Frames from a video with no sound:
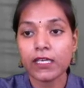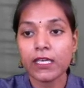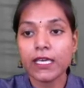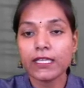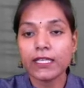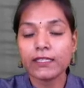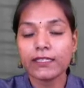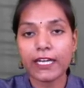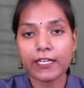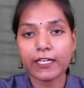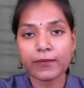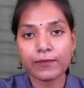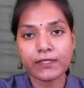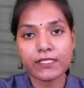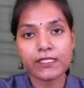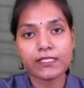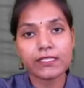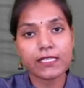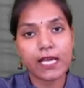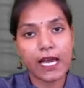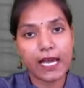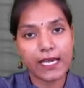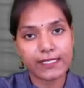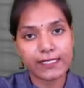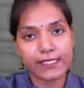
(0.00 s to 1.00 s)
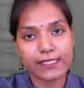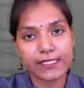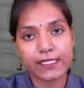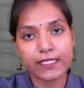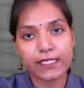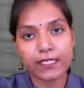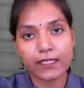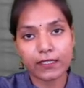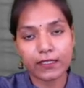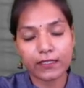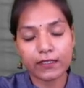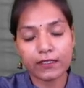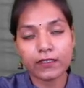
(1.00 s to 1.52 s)
That means IC
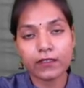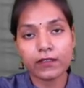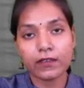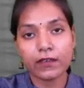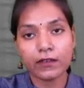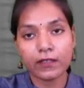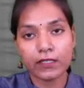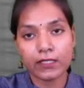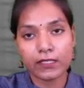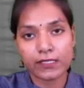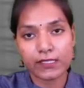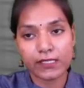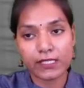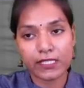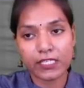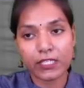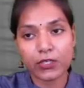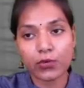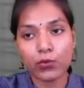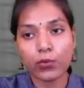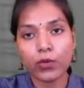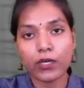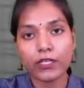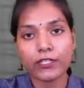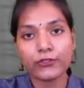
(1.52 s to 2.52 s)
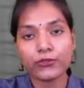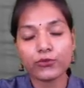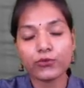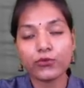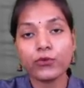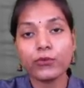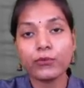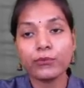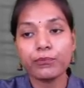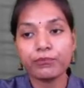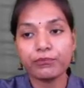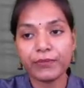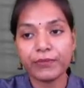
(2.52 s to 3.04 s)
current is equal to
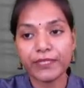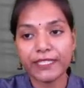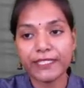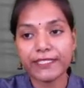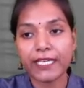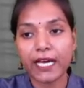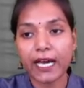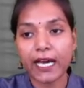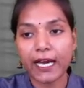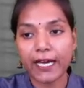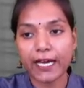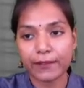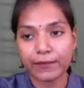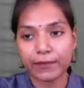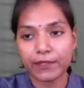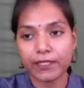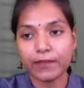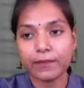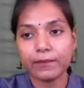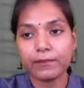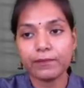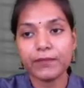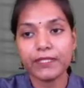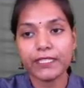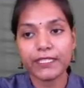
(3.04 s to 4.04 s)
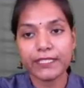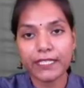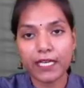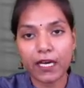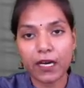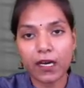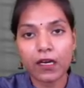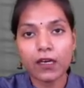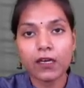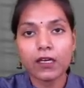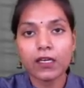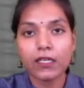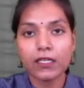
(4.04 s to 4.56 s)
beta IB. Beta
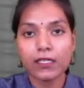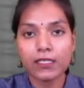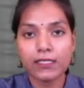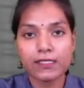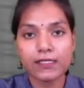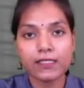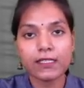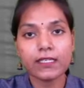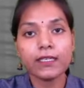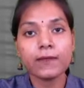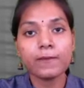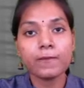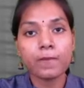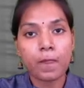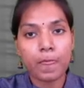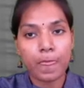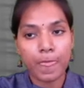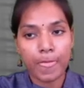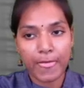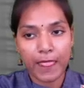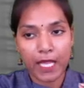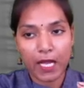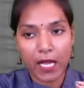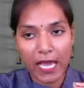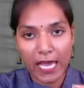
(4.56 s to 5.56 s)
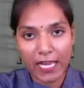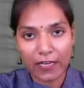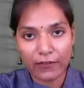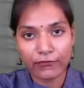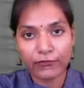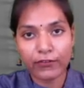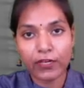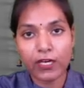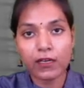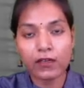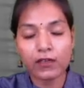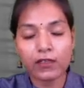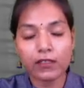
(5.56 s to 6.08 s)
is the
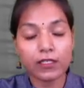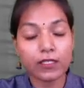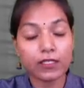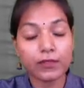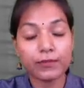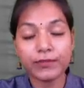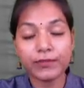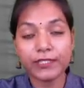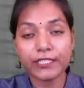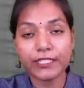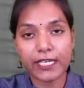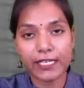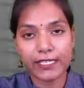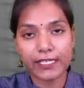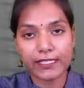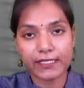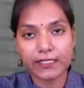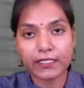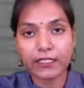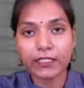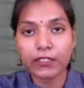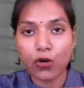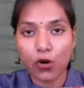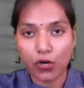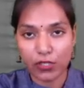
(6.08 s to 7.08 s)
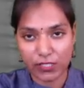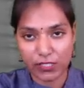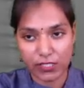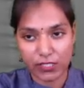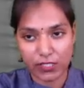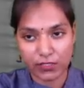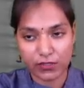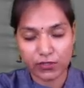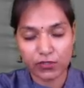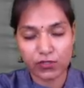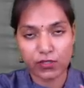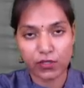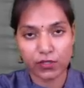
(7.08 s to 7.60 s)
beta is the
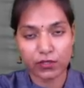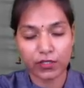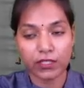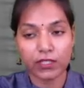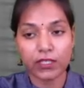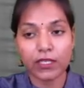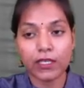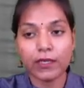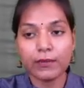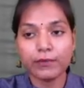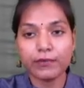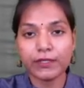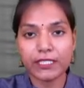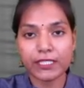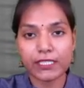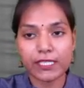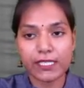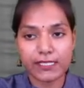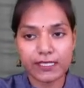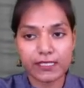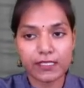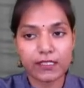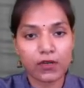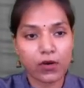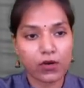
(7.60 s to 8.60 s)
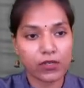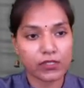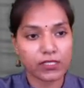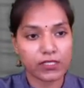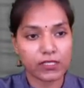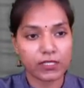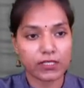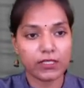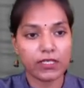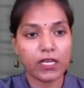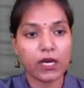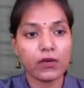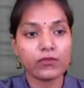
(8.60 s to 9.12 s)
constant. Sorry, beta is the
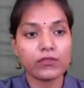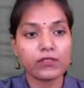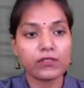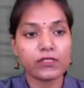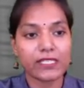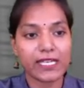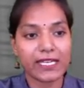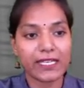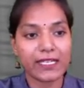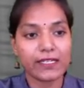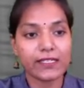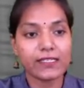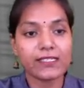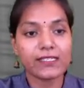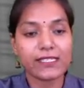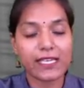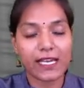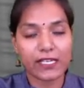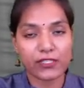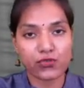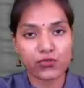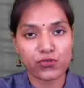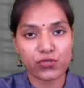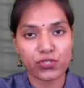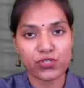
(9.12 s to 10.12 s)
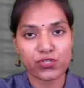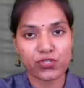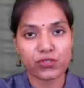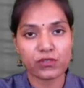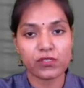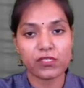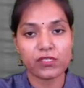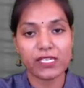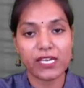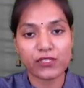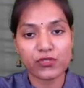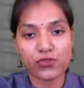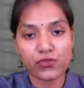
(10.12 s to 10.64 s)
constant. Now second is saturation.
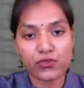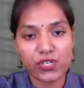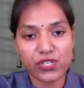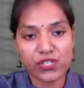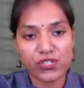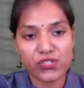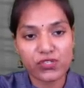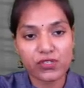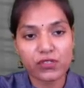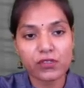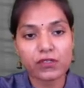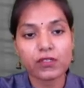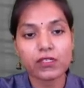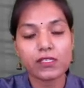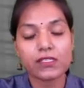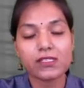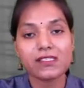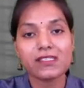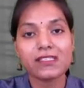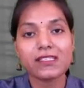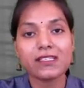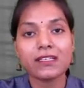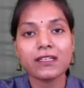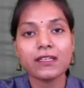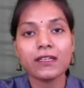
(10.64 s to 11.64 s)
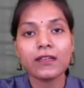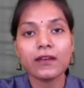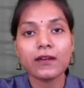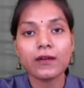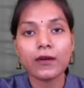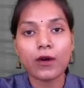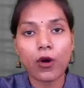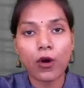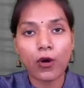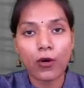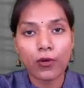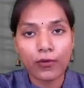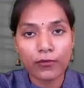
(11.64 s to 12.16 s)
Saturation
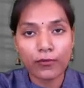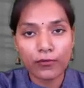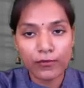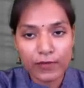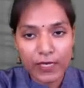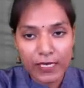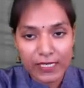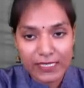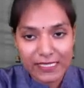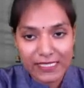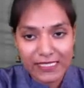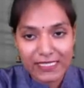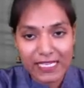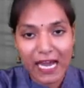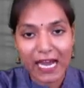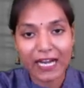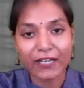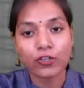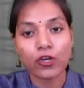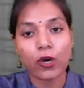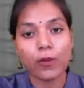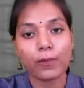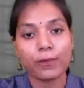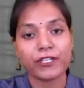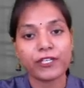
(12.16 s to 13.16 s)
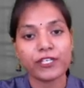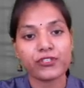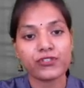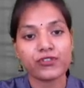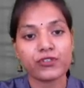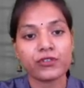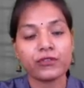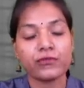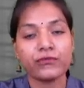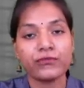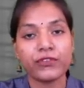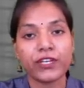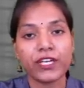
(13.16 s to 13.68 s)
is that
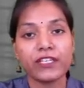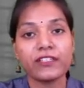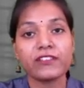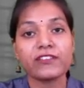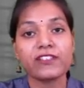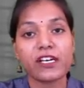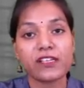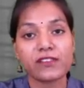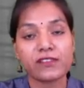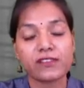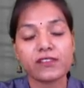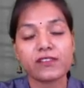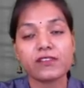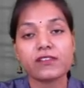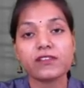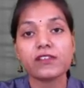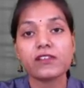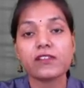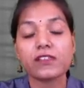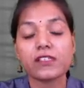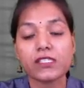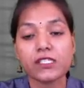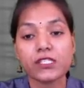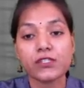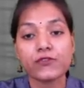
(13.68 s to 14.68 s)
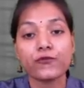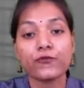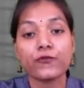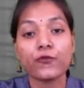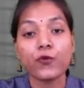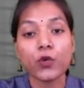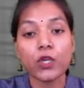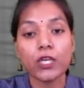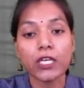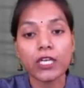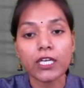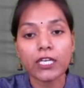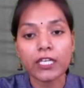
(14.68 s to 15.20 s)
operation where transistor is
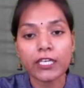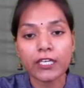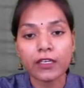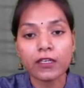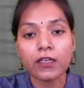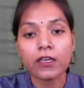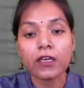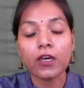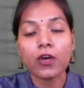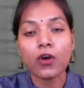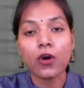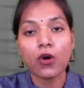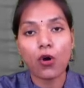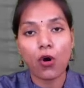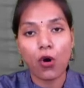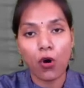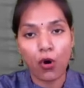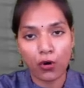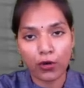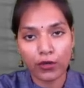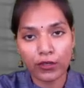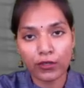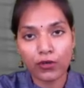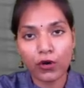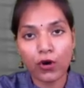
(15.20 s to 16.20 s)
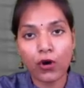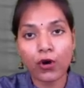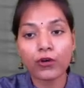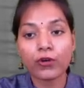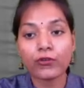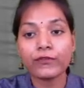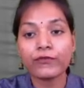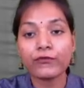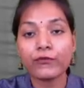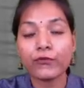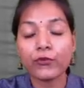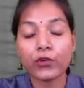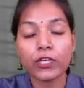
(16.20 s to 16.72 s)
fully on or
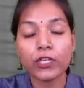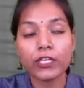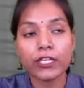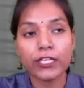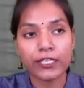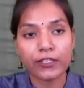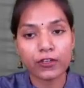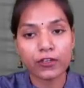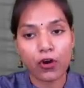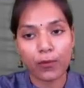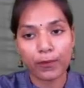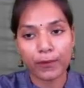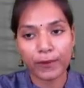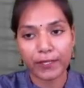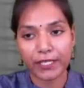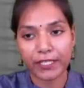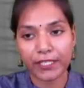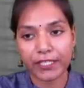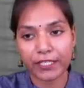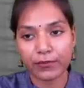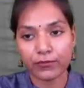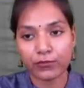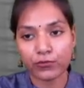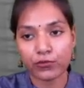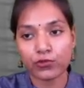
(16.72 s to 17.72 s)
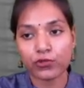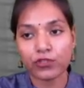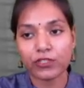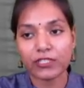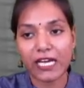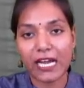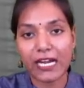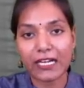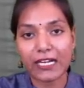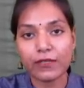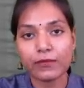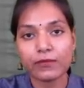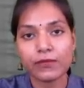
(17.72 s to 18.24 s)
fully in operating mode,
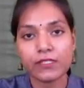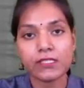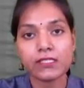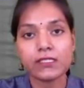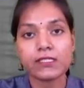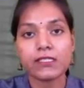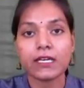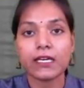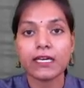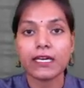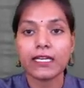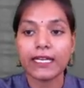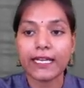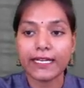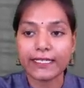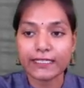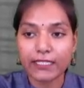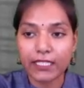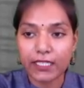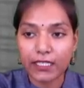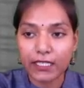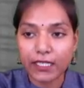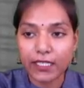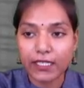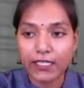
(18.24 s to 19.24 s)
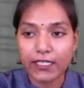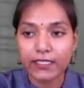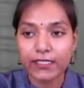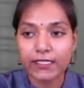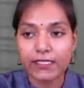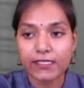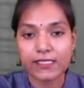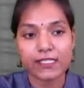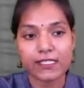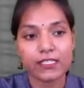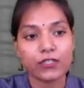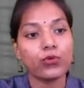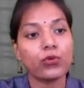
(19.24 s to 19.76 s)
that means the collector current
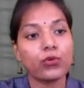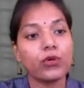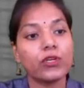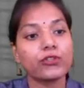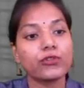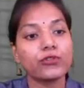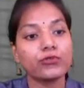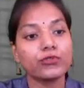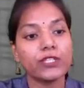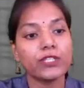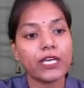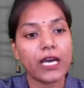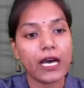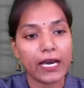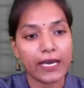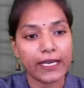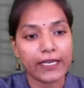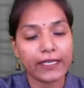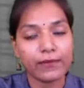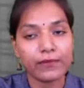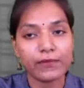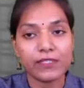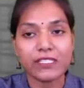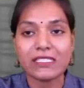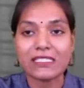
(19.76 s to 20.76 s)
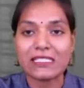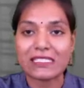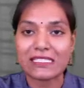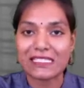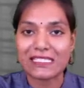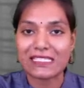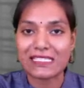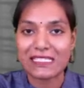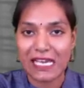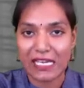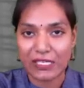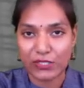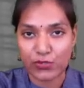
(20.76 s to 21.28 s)
is equal to the I, means the
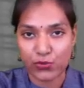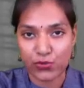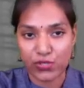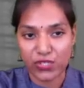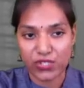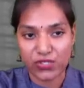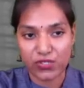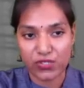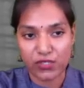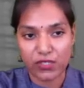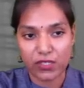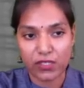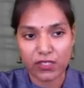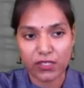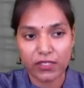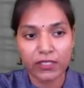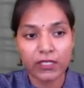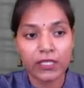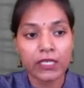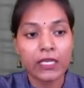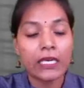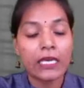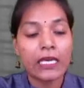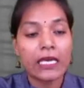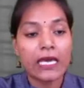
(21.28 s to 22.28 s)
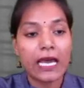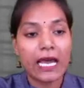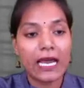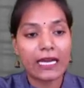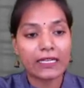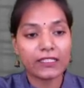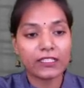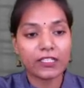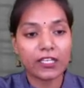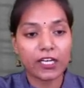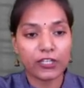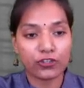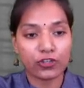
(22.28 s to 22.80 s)
saturation current, and
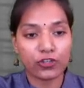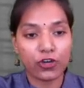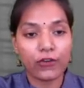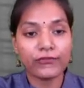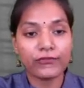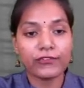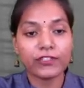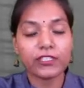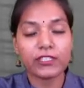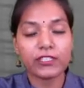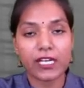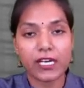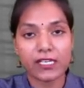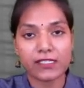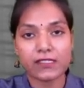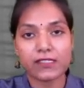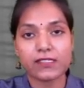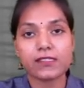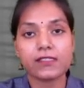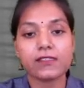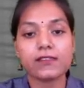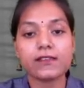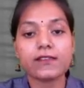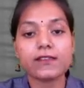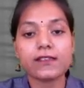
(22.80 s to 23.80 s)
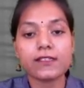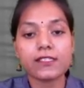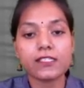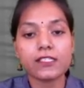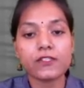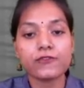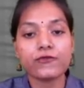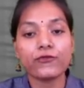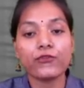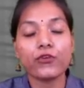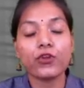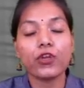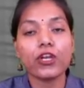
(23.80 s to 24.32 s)
the cutoff, the transistor is
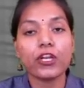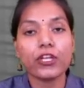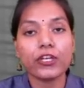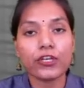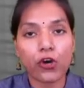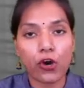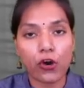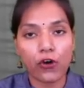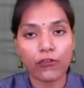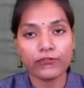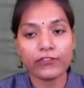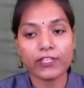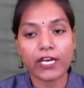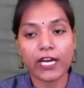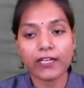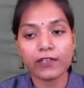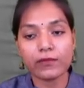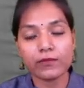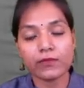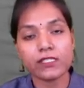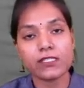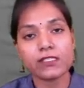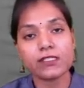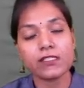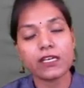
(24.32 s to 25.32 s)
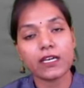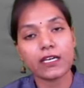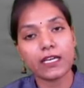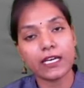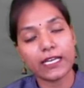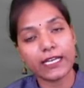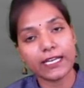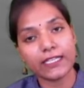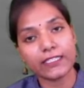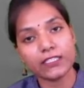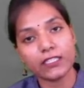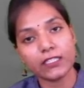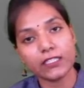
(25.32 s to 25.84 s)
fully off, that means the
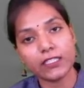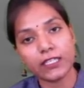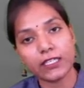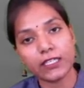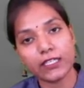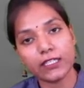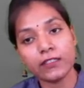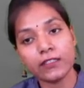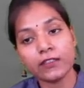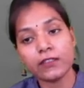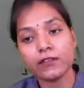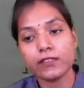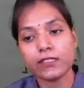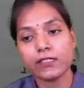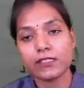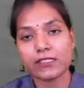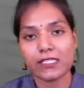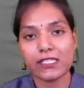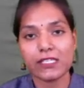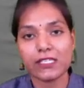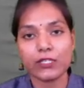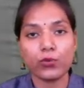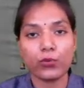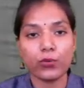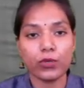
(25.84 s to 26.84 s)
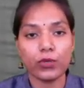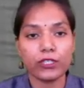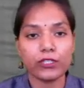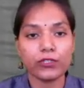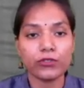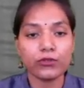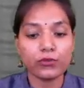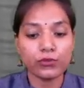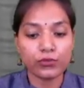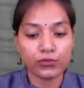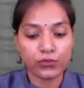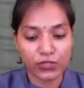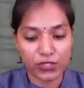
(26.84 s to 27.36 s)
collector current is equal
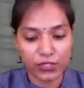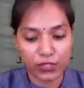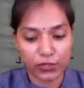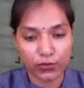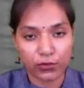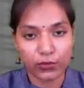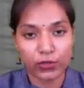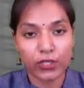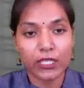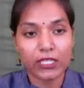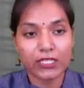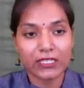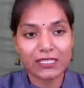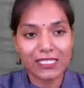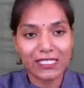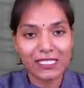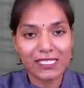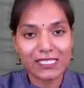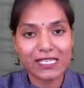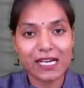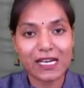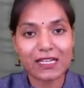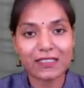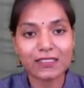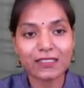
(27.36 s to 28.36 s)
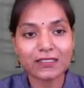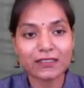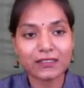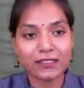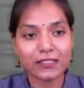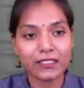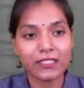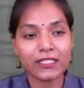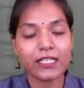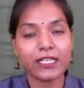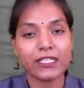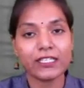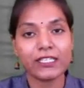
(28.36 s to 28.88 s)
to 0. These are the
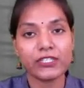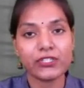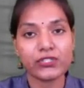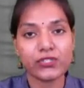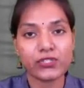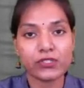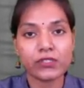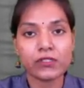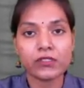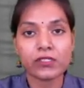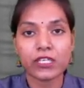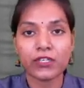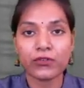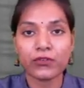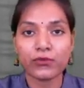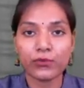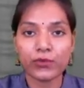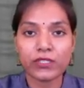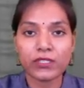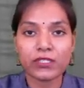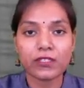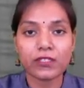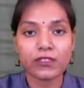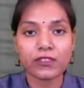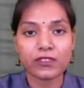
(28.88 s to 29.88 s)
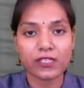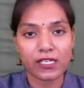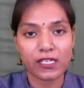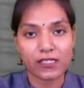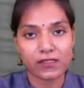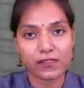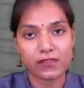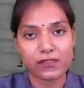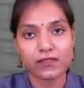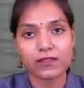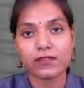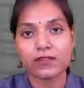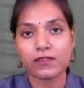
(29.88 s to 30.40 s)
three conditions in which the
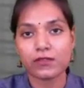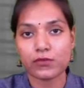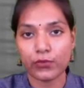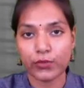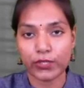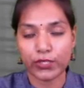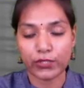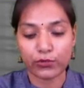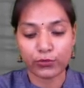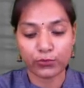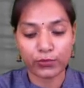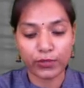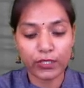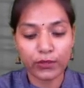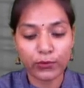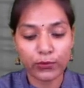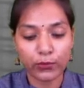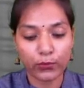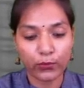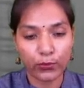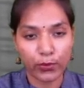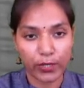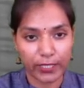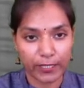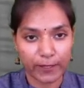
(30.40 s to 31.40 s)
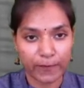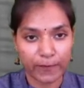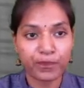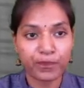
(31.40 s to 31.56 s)
transistor is going to be work.